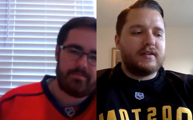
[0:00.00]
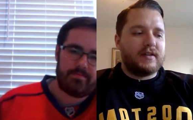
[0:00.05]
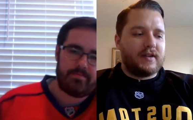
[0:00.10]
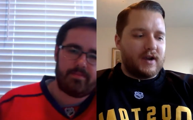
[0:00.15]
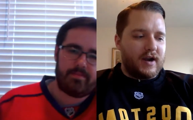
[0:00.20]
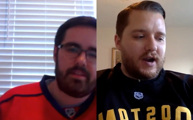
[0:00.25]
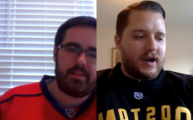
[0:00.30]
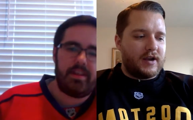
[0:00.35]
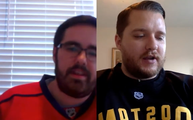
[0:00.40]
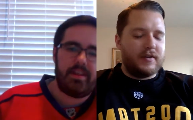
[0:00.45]
Speaker 1: All
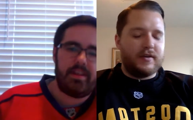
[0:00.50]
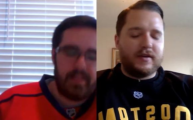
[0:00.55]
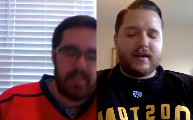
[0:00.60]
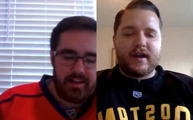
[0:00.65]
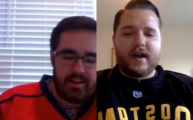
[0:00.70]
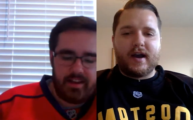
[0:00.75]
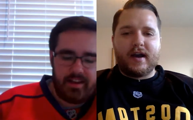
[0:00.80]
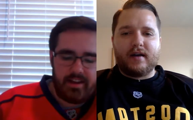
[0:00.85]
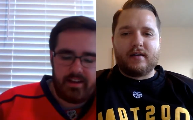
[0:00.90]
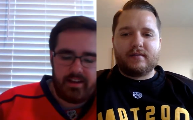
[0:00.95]
right, who you
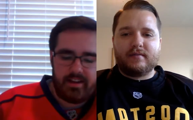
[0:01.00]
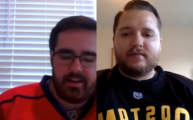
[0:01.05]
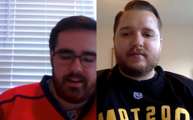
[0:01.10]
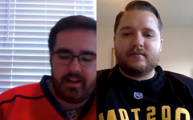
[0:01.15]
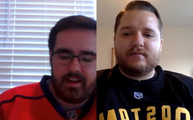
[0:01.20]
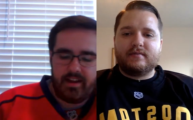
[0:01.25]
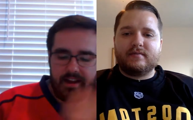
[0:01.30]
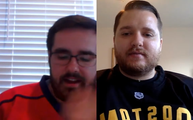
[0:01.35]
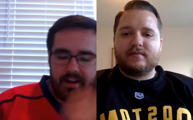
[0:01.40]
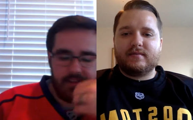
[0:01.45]
got?
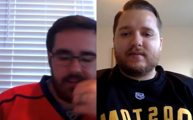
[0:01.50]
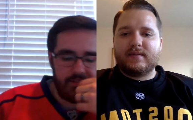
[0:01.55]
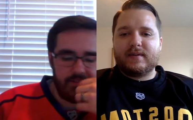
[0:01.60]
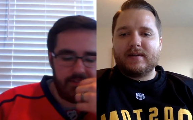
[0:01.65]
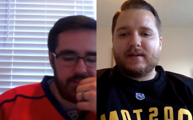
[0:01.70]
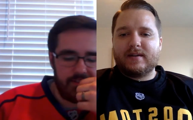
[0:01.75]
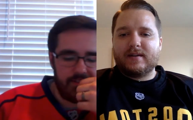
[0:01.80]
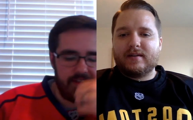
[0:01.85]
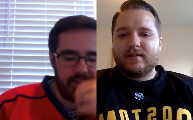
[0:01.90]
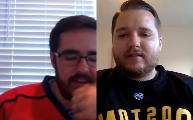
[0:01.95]
Speaker 2: I definitely
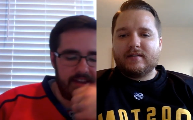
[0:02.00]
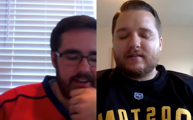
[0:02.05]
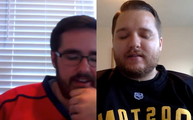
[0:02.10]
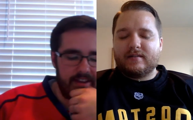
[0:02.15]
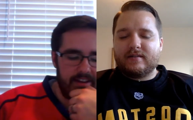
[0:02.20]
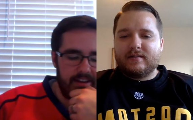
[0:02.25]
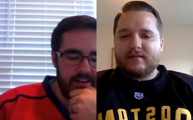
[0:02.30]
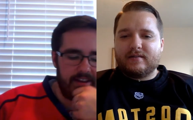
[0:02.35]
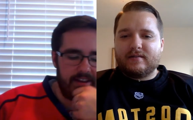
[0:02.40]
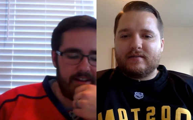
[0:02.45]
think
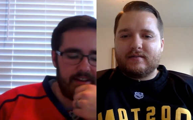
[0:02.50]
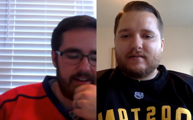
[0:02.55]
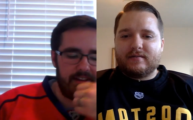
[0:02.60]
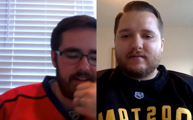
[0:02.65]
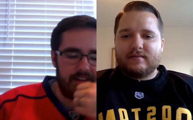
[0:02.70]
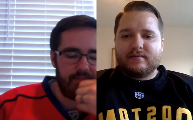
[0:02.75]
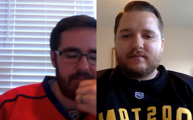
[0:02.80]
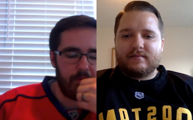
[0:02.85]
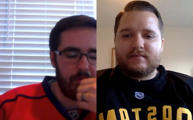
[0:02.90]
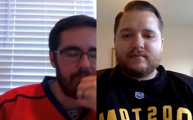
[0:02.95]

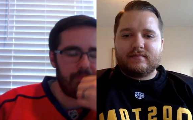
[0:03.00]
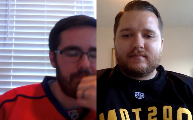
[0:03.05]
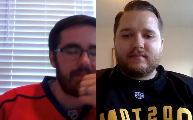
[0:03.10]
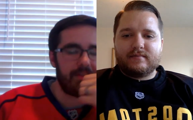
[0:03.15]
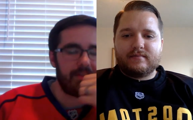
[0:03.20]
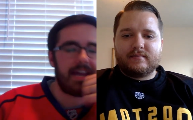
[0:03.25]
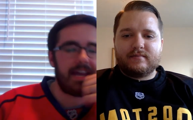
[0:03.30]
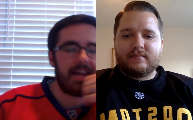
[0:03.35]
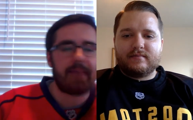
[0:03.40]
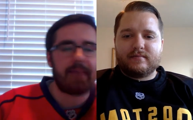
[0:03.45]
if it weren't for the
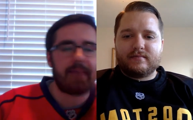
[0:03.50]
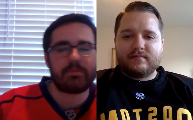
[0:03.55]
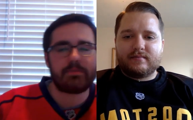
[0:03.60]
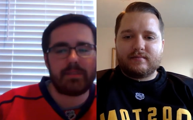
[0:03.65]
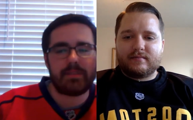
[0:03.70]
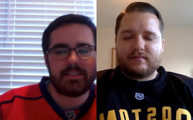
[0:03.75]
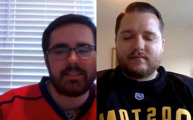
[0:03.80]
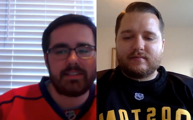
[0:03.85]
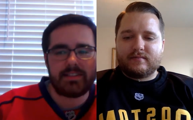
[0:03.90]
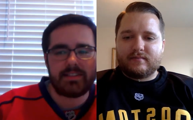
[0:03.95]

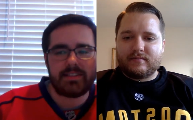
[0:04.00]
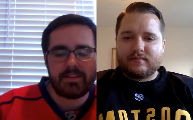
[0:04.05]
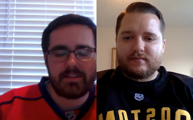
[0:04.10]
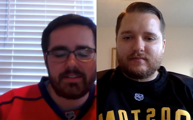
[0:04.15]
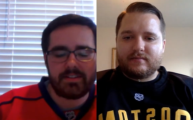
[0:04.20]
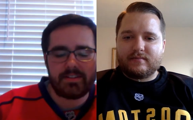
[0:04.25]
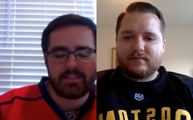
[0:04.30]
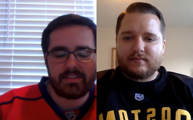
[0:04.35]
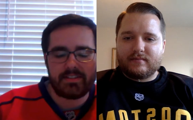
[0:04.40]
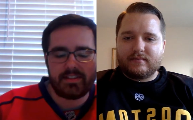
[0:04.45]
Caps-Pen
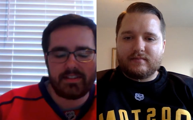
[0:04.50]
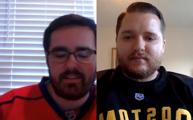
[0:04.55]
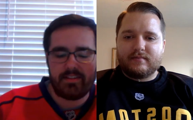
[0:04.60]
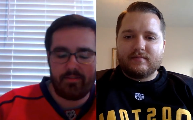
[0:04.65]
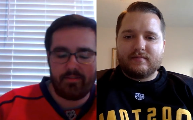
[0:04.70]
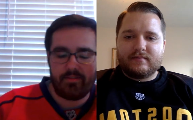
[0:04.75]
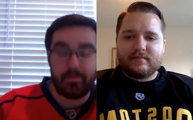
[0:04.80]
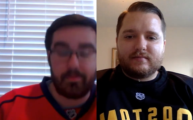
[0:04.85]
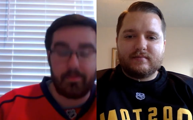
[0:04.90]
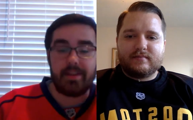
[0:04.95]
series,
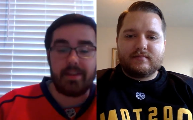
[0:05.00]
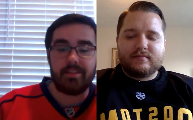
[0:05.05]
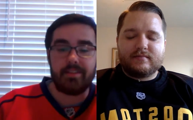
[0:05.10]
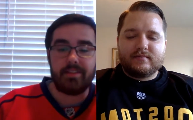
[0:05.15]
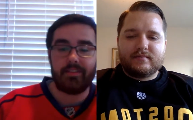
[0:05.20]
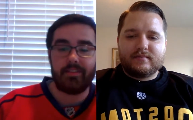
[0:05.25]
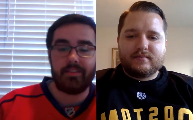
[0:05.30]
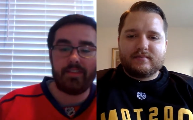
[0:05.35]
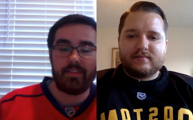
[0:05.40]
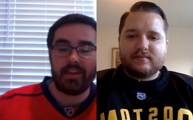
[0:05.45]
for me,
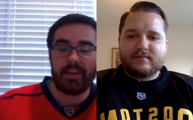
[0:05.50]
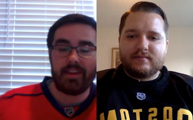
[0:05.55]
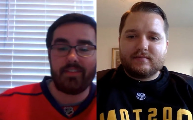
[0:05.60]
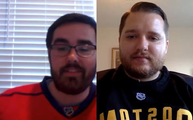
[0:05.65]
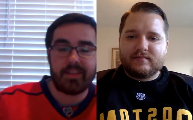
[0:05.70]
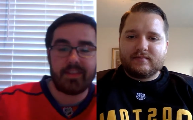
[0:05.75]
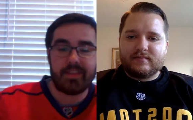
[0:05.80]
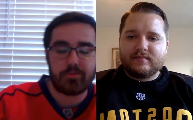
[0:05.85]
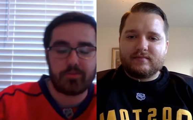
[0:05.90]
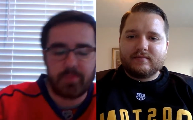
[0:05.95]
then
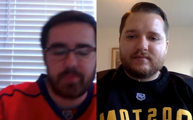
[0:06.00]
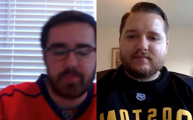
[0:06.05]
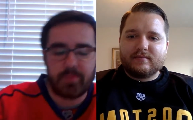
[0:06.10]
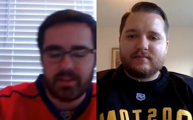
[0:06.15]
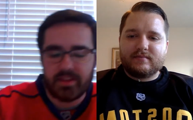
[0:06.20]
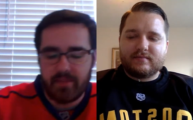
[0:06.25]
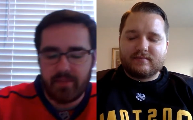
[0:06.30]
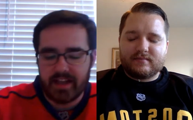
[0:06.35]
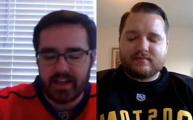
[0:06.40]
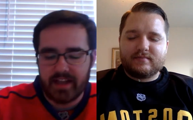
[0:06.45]
this would be the
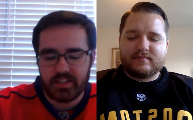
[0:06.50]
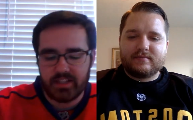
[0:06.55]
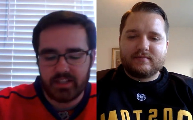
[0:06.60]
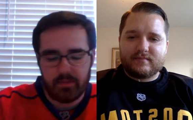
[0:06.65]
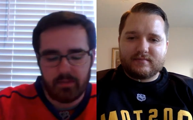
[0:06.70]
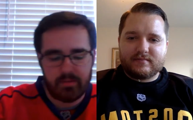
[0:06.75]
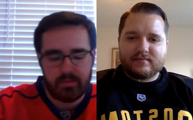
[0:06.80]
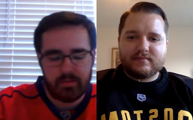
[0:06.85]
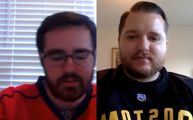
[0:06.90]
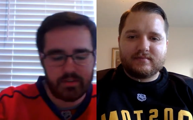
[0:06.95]
matchup. I mean, the